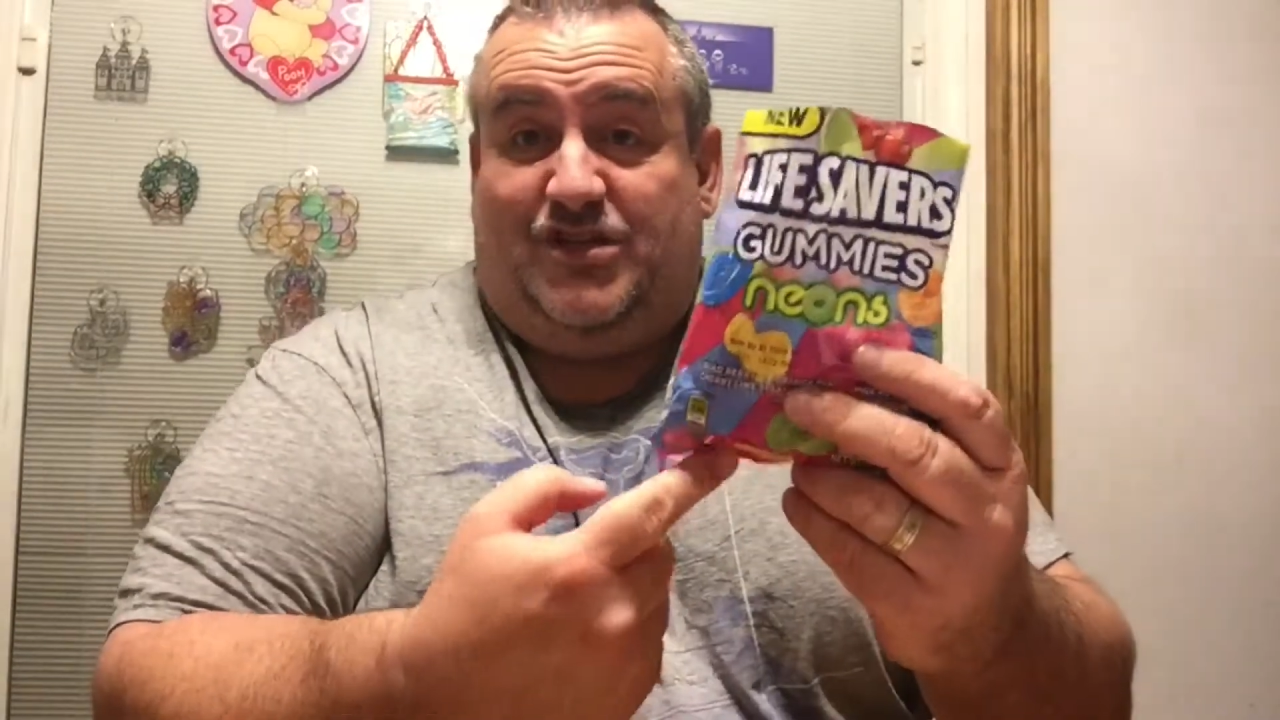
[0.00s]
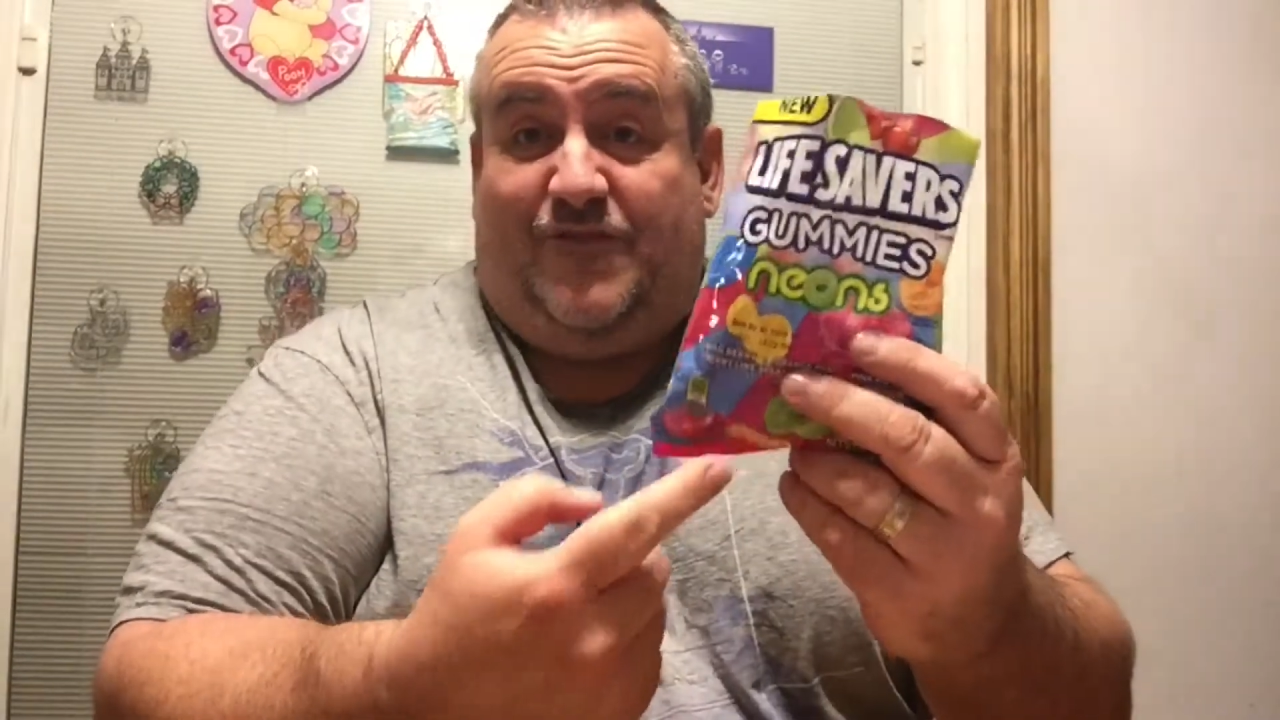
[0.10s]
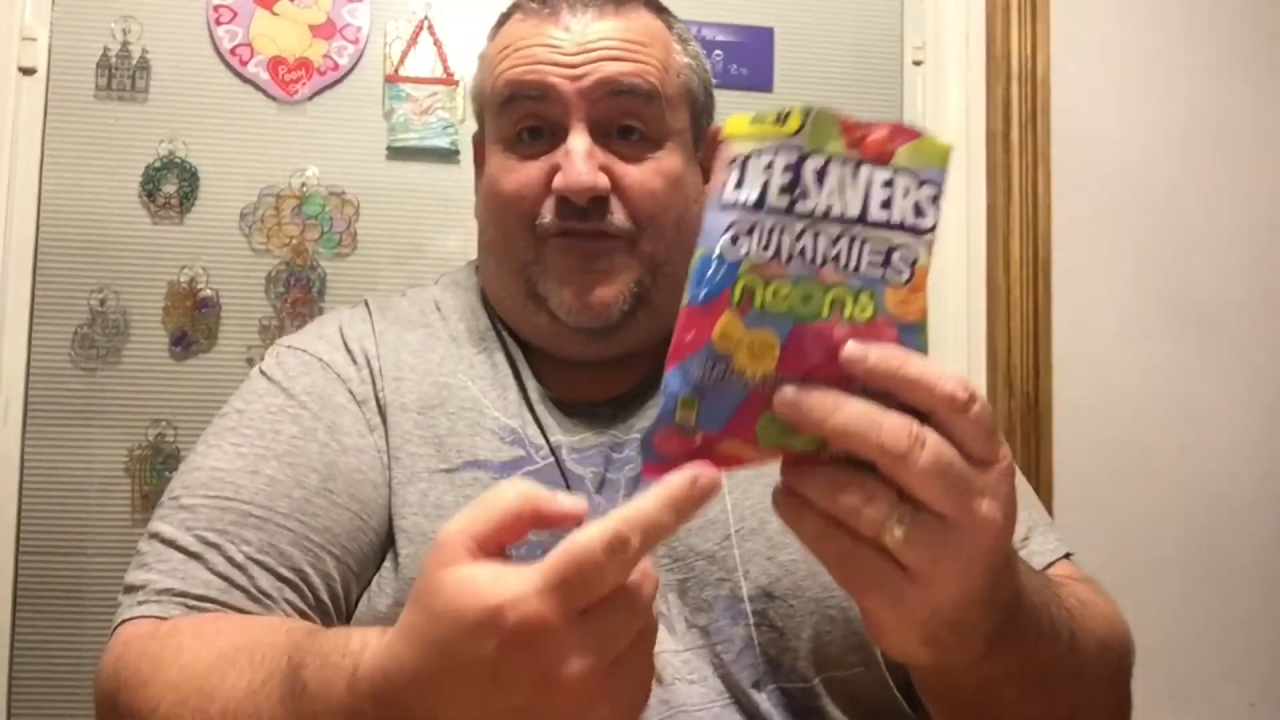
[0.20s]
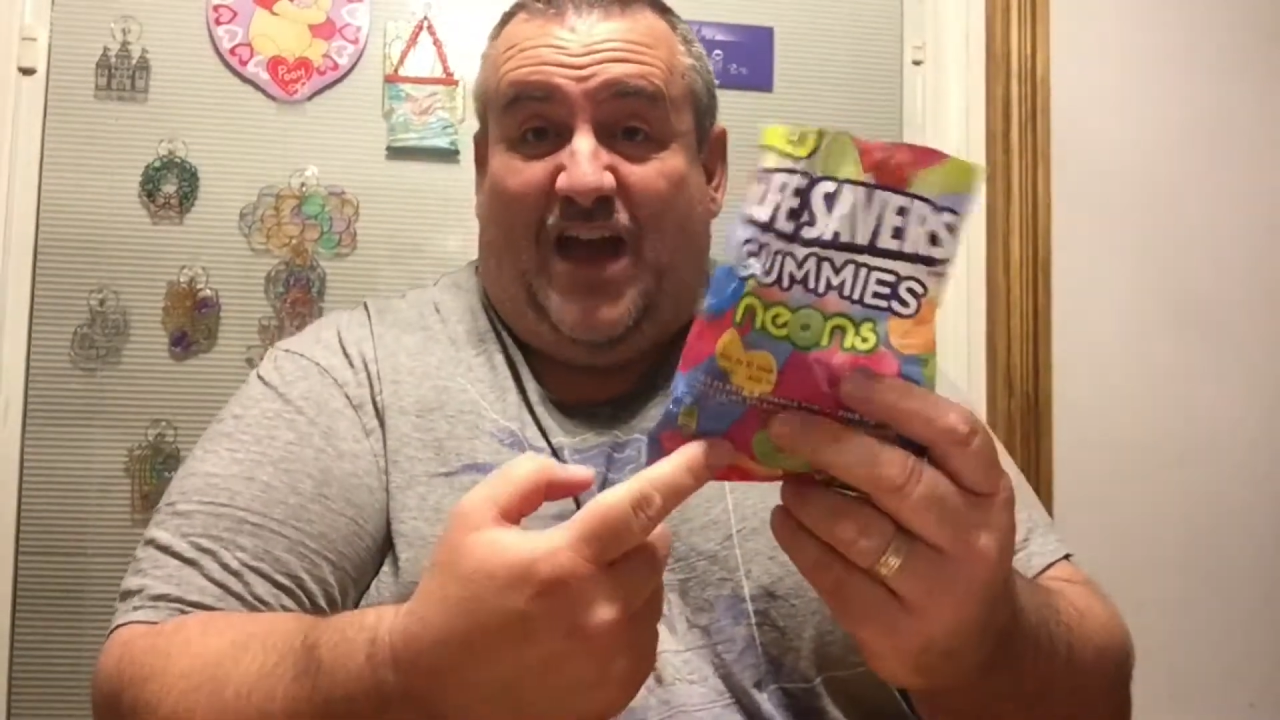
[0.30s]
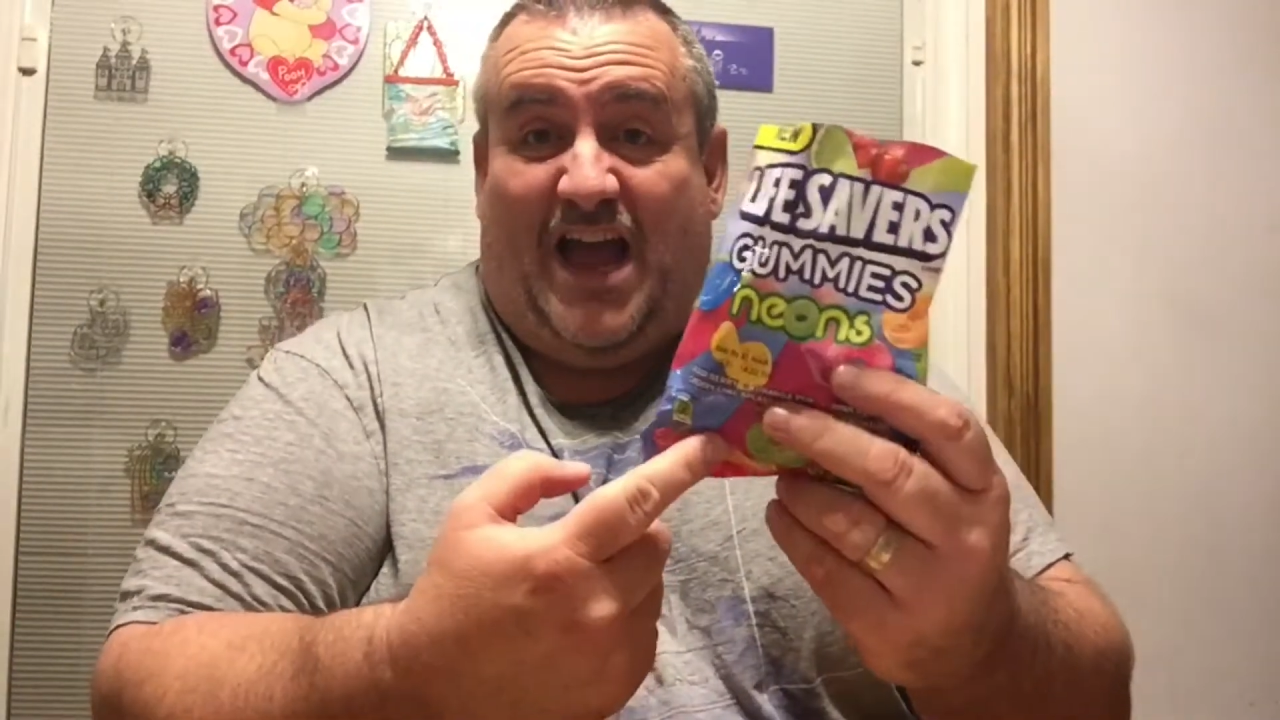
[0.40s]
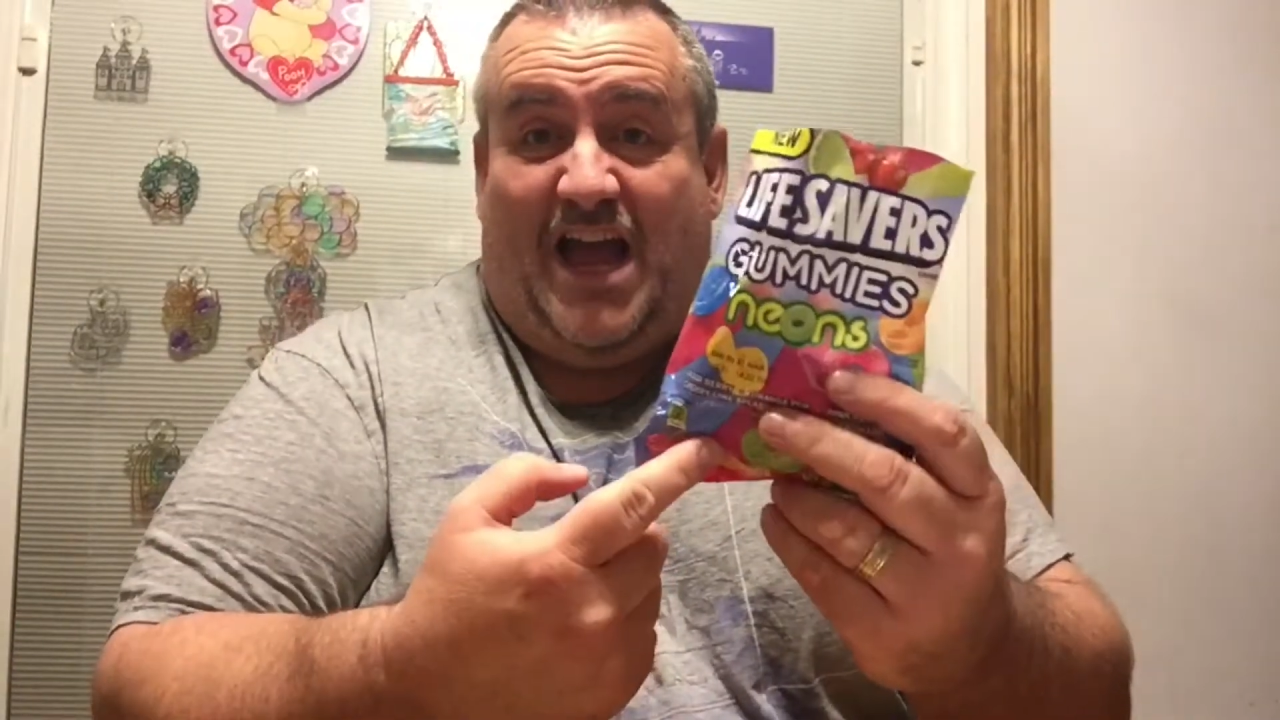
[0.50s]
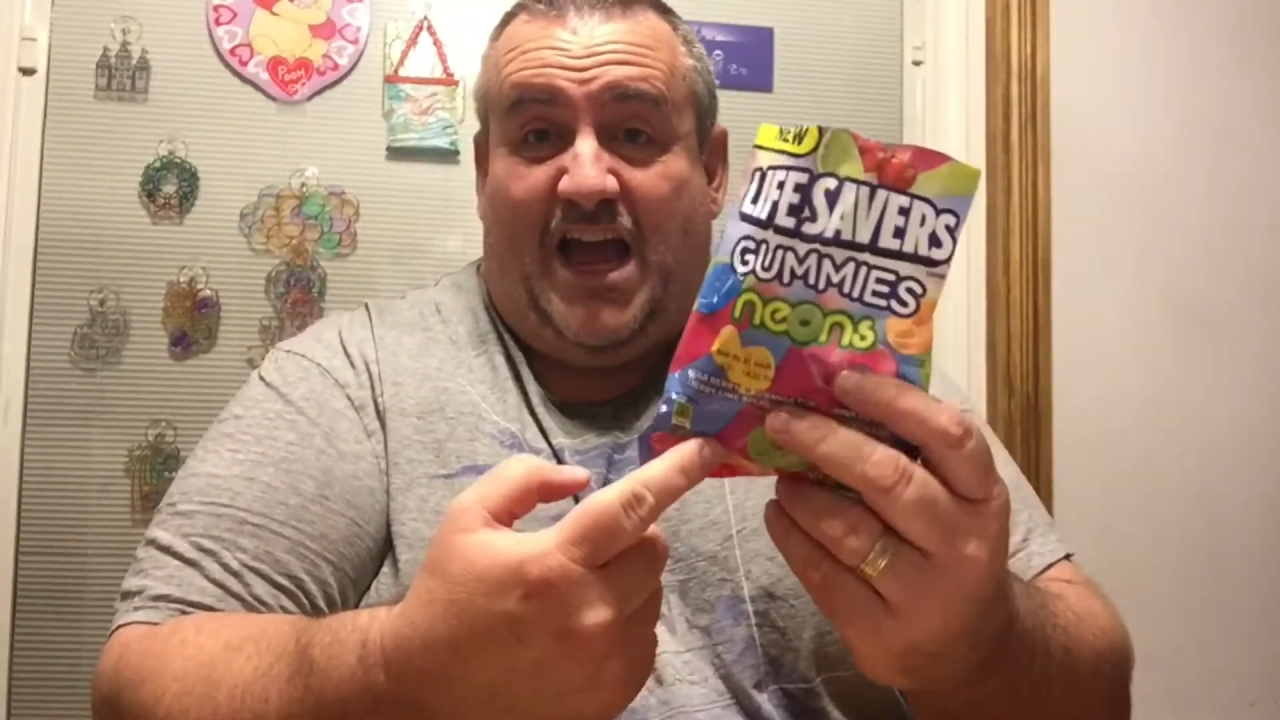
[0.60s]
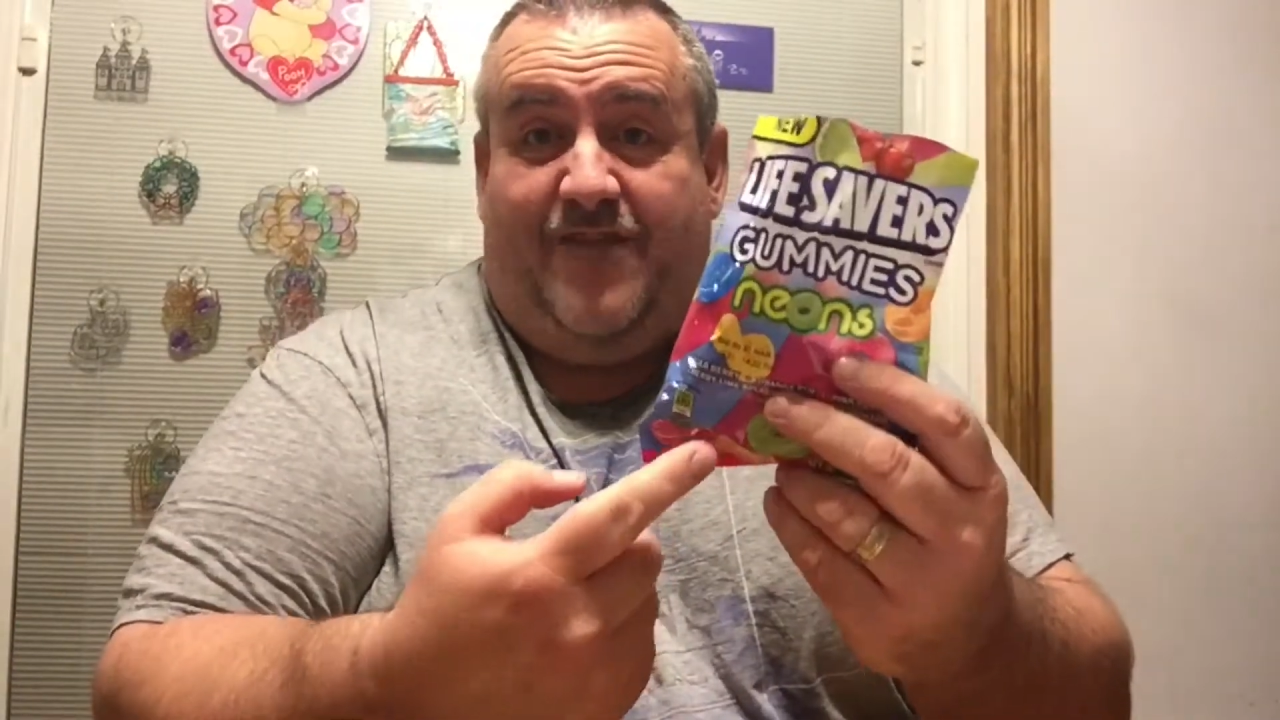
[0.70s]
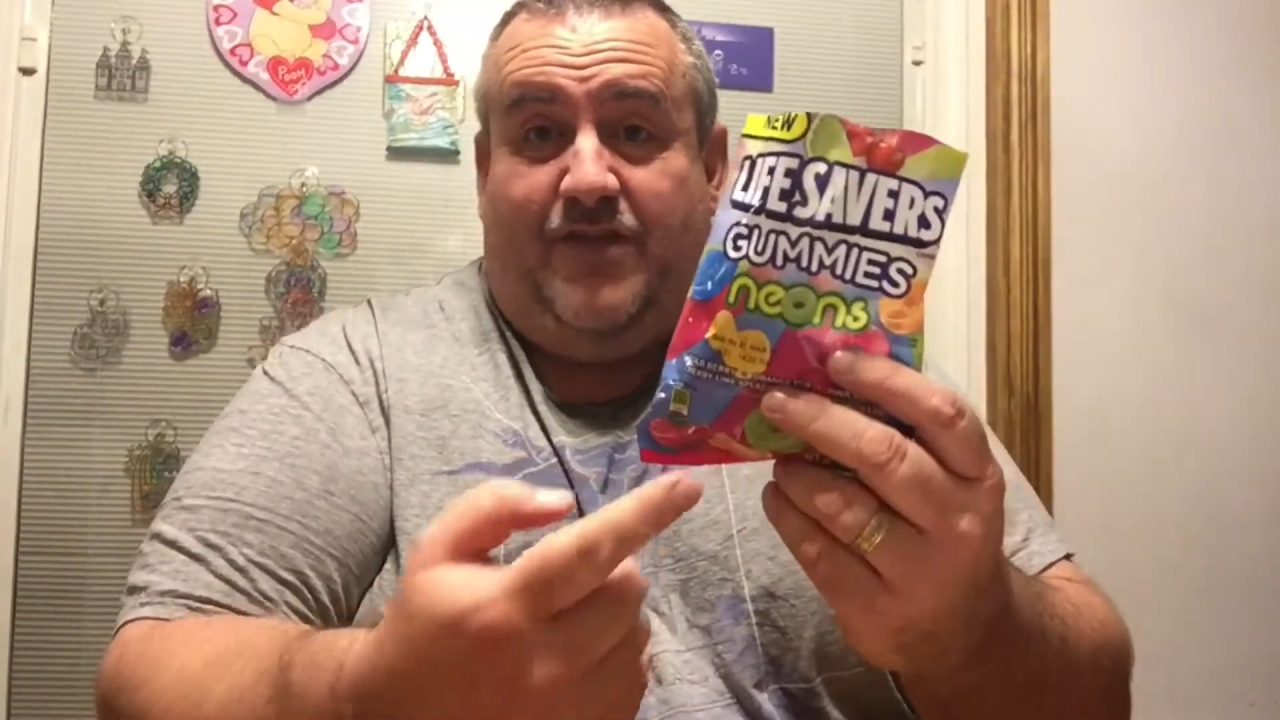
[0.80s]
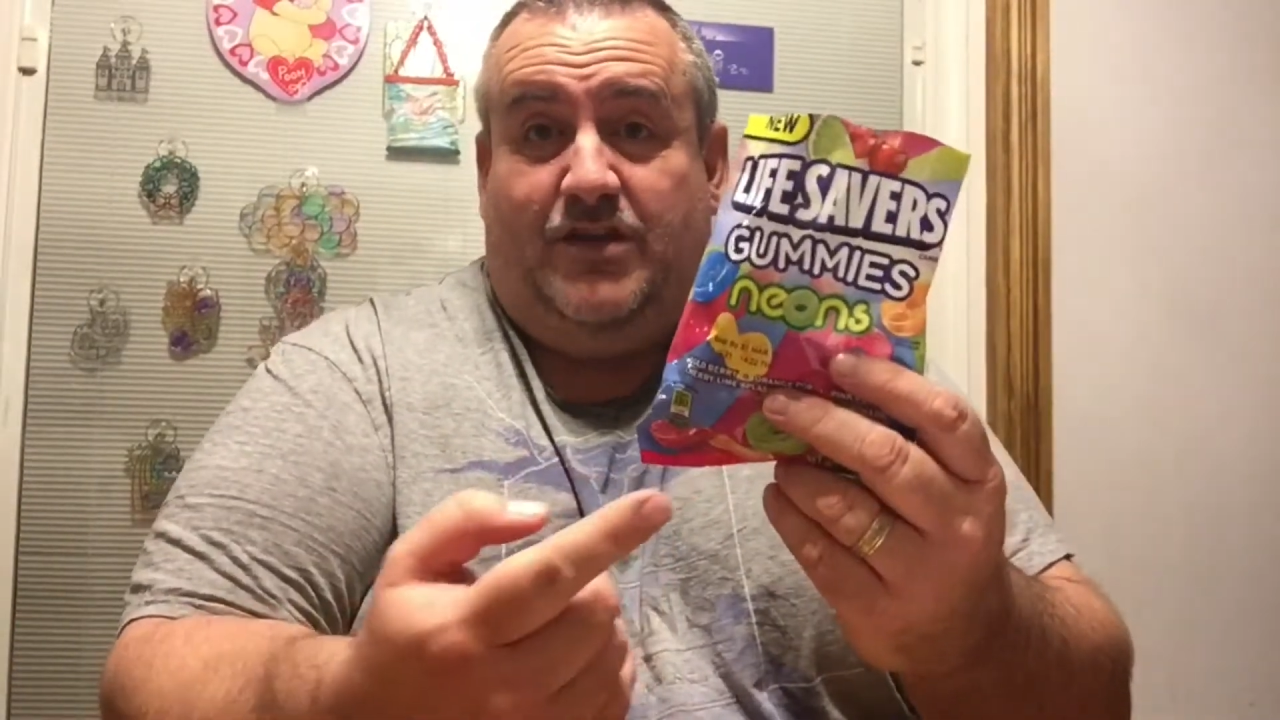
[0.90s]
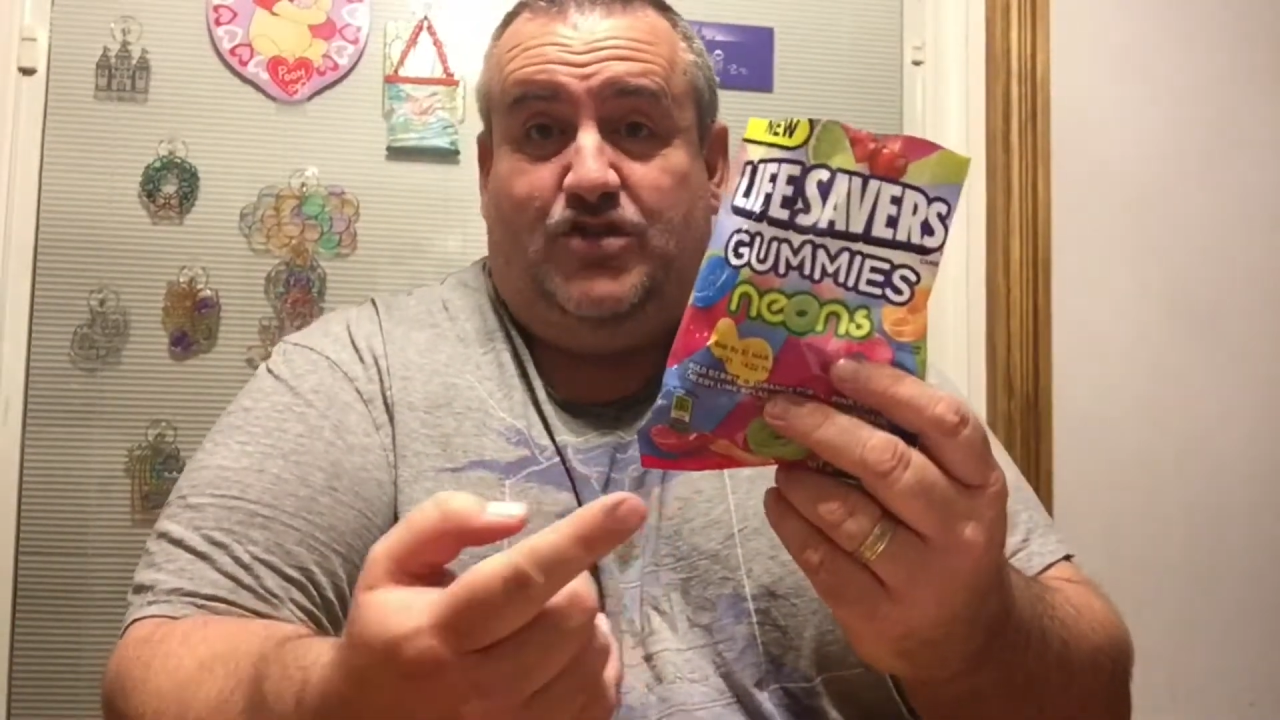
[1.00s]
is five